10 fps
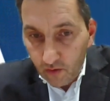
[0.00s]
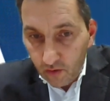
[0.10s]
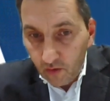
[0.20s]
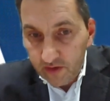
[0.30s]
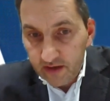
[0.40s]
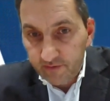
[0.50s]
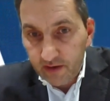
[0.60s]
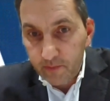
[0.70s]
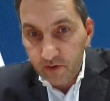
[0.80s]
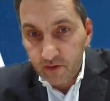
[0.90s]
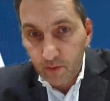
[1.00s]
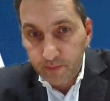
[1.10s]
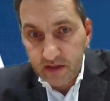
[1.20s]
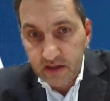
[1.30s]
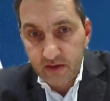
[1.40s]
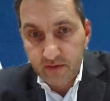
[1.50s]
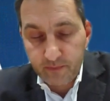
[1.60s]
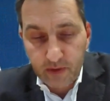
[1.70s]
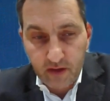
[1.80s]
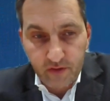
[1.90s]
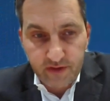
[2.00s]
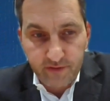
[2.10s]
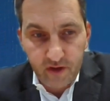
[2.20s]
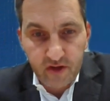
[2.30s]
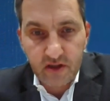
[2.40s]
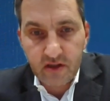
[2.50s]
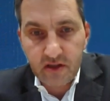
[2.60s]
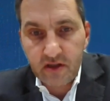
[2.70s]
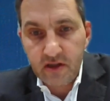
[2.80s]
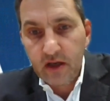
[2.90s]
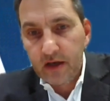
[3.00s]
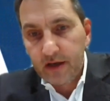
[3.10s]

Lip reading: all the environment topics, biodiversity,